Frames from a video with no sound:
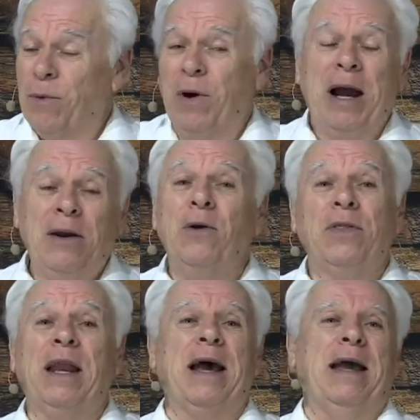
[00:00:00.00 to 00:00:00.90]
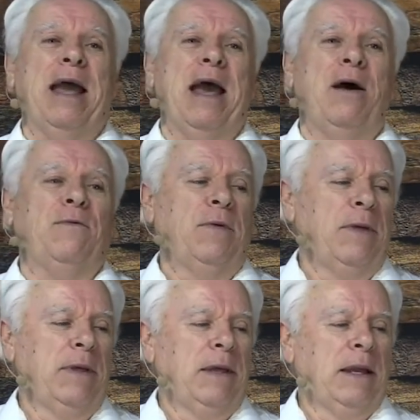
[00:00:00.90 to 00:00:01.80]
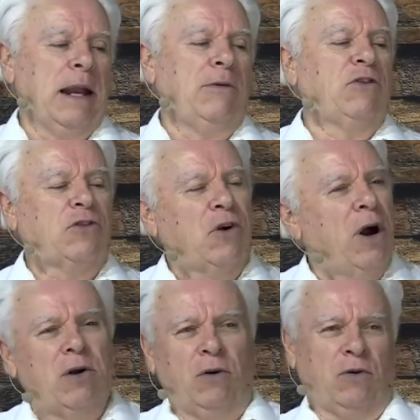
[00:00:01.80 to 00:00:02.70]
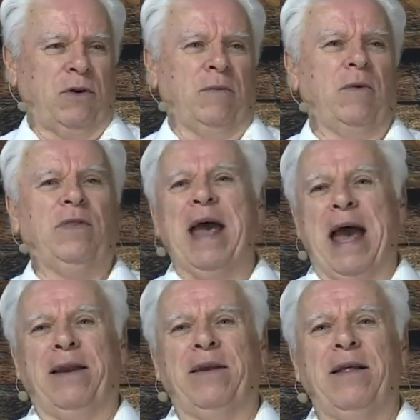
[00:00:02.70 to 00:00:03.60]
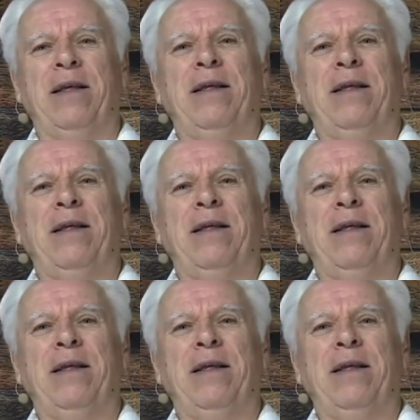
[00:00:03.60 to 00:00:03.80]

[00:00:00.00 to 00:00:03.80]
Well, I know that I have, and I've struggled with that.